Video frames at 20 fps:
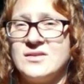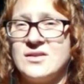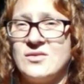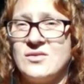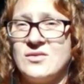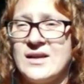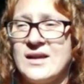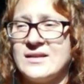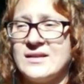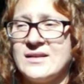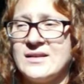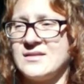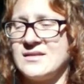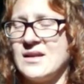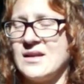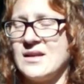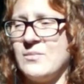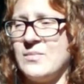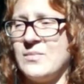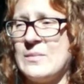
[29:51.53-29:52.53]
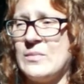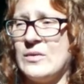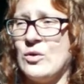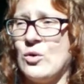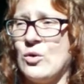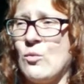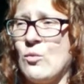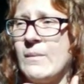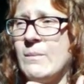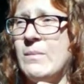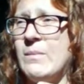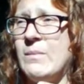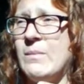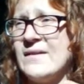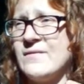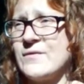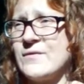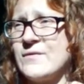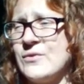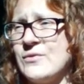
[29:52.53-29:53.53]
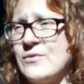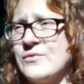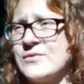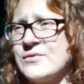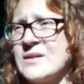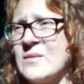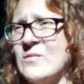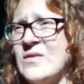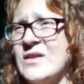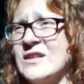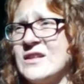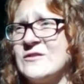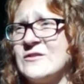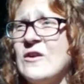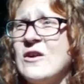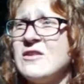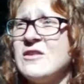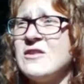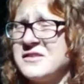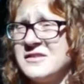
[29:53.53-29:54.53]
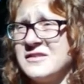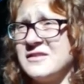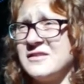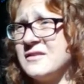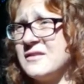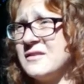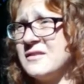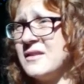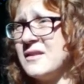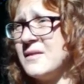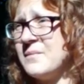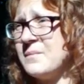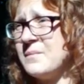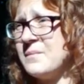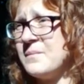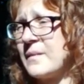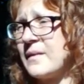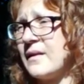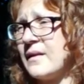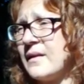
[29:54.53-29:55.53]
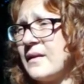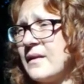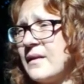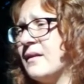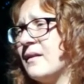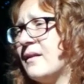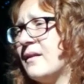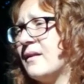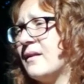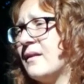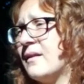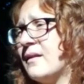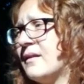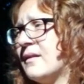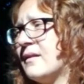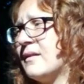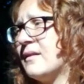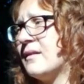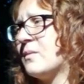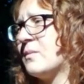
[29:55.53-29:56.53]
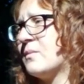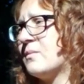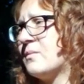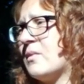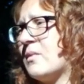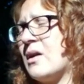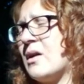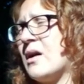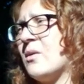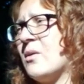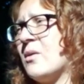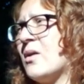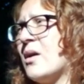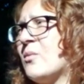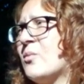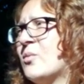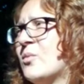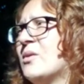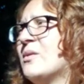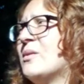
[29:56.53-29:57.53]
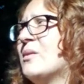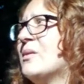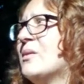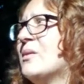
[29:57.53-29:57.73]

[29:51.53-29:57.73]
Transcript: that some people who will play through some things faster, uh, I, I will